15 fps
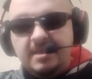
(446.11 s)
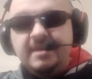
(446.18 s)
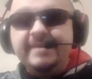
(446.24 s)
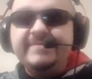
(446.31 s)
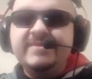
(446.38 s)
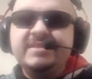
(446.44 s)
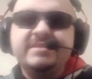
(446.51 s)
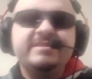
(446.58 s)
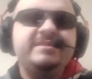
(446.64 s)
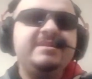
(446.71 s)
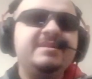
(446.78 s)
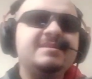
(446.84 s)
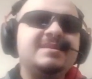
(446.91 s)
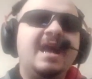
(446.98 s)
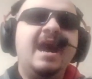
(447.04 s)
And this is
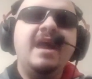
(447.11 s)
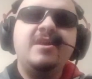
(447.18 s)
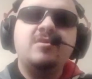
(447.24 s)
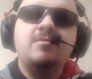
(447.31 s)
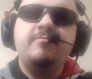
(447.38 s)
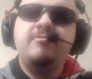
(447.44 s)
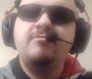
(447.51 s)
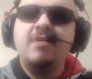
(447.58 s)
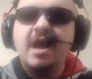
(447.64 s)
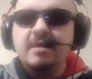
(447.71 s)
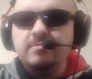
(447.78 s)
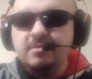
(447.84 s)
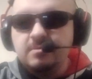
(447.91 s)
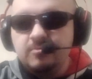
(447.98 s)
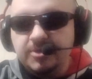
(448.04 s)
the entire
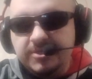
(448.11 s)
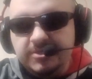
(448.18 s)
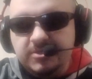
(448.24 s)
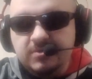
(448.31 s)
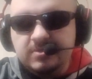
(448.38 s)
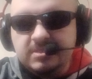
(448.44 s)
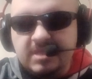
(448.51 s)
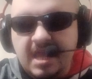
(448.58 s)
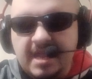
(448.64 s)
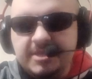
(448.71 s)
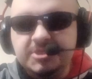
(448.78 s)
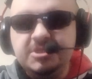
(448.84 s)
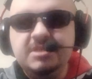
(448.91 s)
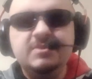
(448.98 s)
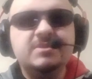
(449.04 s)
problem with you, Zach
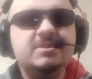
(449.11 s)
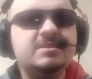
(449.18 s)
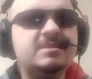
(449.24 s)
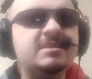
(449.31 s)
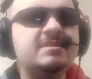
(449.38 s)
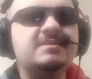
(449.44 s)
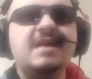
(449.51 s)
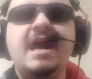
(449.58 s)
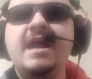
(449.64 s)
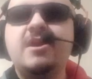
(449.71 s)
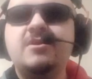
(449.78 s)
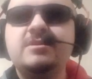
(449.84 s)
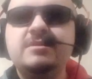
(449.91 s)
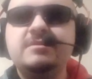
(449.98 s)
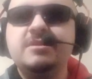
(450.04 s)
G. This is the
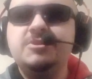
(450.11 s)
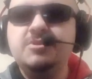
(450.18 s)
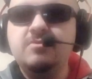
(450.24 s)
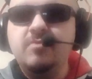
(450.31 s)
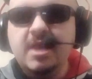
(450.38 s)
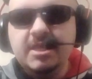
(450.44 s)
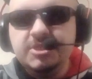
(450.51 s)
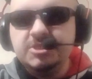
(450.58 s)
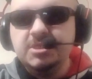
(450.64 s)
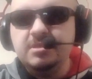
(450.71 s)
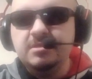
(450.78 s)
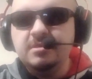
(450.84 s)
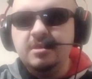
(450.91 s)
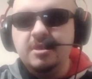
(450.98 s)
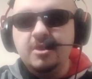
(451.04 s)
entire
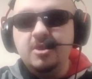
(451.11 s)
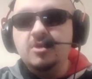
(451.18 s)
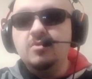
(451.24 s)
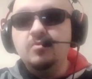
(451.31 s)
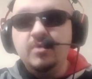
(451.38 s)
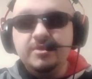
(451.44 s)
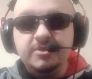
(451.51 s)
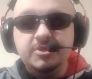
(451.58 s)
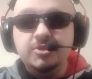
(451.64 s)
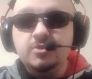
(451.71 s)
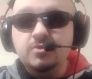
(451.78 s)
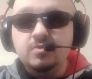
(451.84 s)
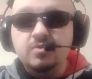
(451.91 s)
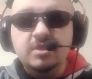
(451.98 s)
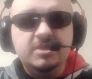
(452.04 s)
situation with
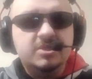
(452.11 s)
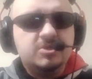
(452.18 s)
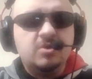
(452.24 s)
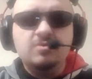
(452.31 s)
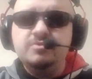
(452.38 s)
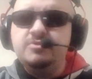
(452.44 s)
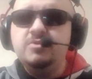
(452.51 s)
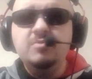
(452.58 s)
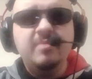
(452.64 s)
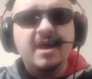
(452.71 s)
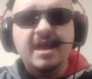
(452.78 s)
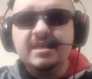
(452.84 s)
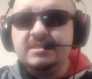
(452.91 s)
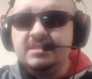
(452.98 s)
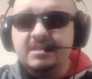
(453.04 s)
you and this whole
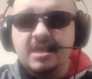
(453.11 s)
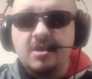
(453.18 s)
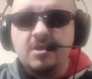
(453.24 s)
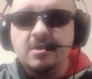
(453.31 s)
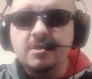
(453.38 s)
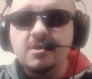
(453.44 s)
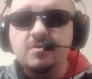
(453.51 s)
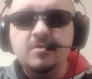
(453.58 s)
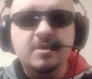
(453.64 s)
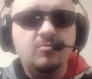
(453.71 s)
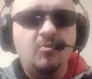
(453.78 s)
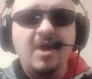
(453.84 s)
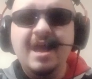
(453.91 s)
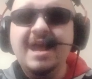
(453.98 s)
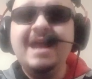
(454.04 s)
Tupac scenario
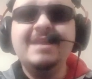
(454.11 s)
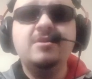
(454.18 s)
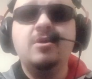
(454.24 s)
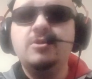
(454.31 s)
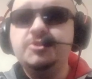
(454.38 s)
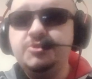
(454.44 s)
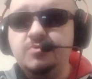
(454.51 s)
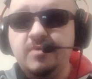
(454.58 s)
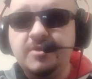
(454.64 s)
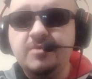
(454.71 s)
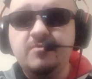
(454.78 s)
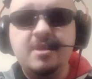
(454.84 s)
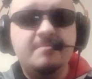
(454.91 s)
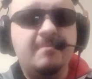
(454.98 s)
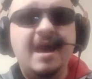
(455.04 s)
and why I called you
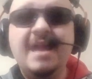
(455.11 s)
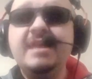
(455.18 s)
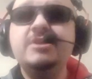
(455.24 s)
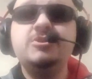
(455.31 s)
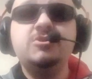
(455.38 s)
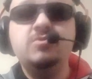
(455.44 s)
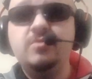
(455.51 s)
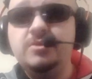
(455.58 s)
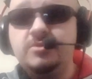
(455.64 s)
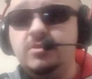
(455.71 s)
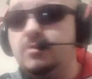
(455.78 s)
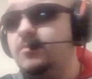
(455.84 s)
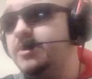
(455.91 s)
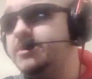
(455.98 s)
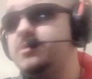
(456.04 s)
ignorant and my issue with
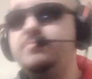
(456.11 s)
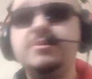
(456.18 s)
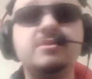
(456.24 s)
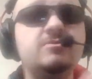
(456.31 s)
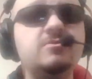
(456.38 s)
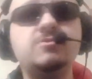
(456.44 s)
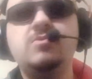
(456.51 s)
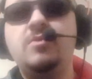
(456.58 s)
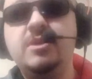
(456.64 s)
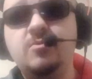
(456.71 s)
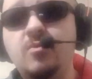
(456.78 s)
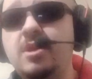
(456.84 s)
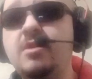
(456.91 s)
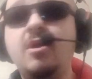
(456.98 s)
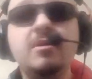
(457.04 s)
you and what Spirit do
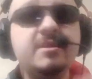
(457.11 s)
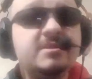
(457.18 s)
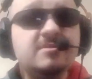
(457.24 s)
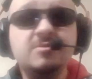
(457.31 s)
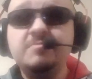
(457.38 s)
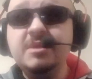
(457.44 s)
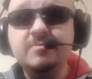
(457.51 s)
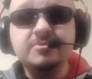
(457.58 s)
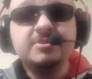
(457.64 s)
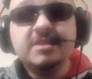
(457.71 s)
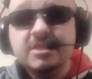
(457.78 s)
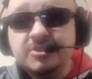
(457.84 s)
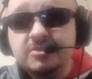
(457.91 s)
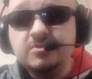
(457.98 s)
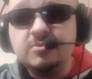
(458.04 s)
21 and all these other people's
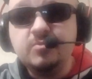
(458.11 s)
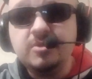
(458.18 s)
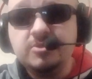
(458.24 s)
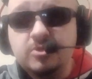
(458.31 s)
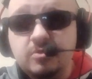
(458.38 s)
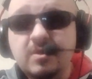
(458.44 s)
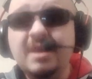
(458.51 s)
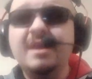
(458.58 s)
issues with you.